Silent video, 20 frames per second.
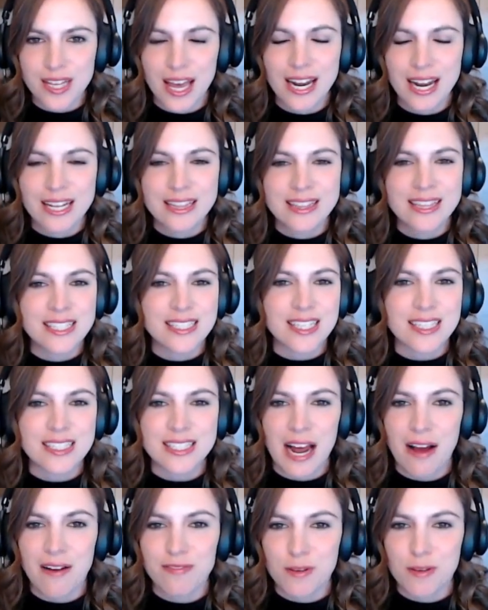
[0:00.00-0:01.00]
And this doesn't
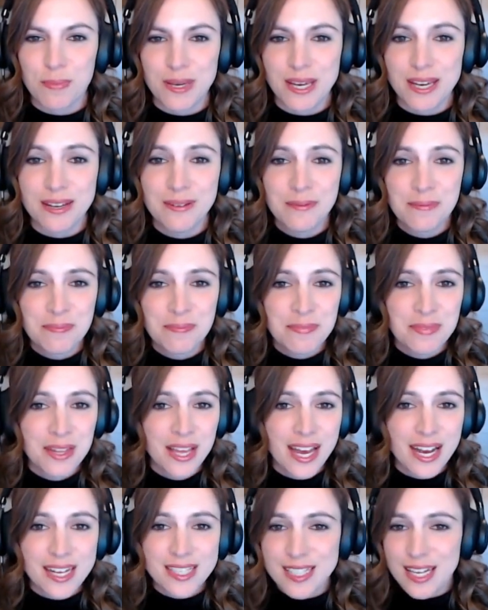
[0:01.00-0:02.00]
have to be
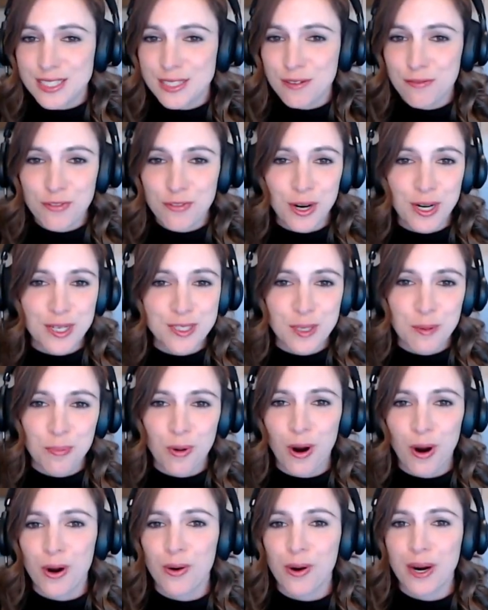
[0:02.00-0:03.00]
excessive, crazy
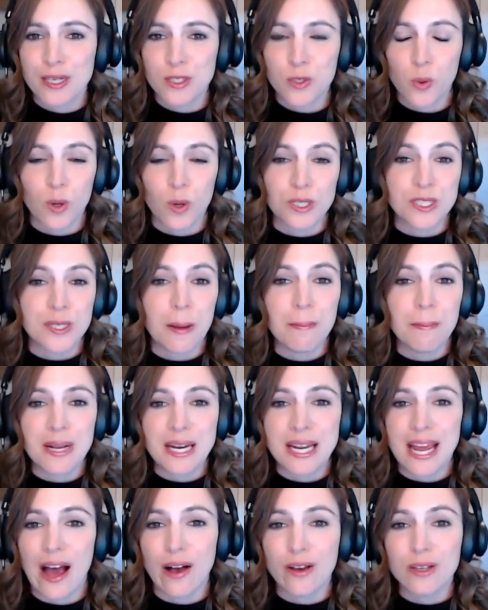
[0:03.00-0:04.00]
progress or
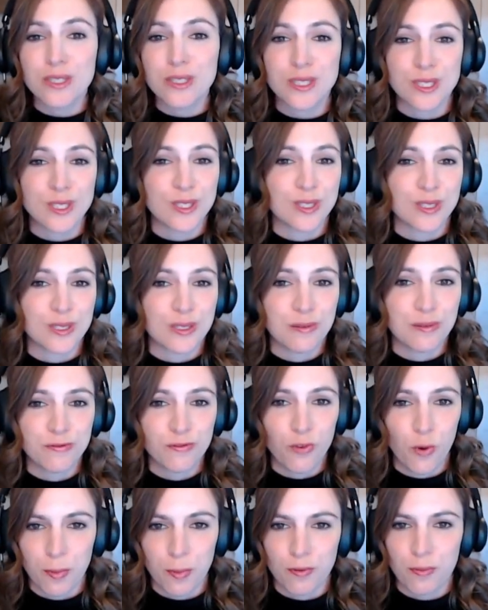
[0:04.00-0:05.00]
somebody else's
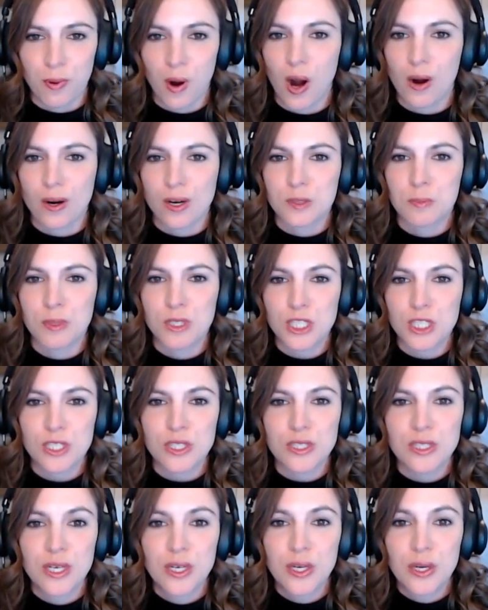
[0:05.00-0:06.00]
form of progress, but
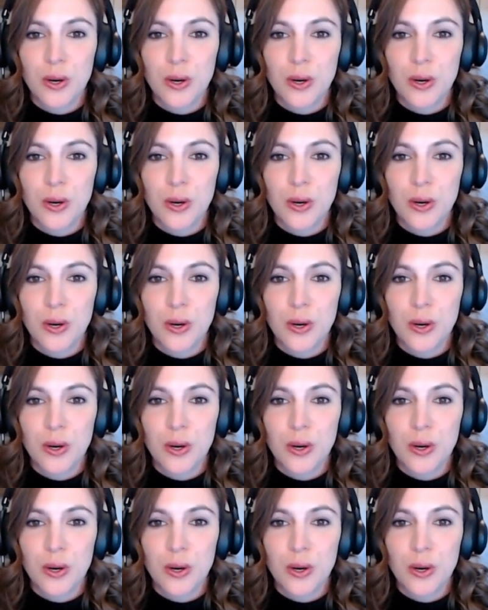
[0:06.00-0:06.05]
just